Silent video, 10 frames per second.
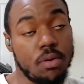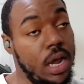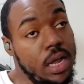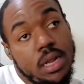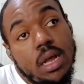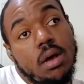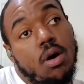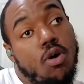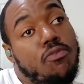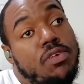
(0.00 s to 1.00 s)
Alright?
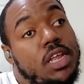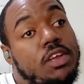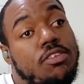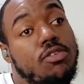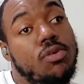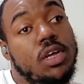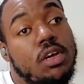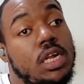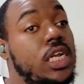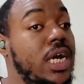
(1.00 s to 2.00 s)
Hopefully, it's doing
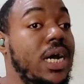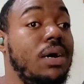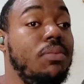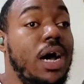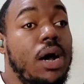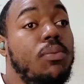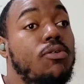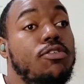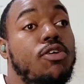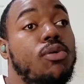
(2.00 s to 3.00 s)
a good job. I
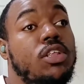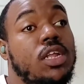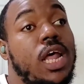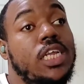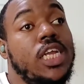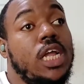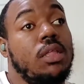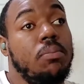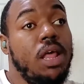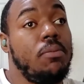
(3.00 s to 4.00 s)
won't know until I check
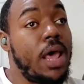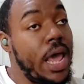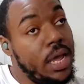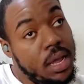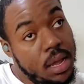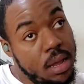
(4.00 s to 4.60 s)
the playback.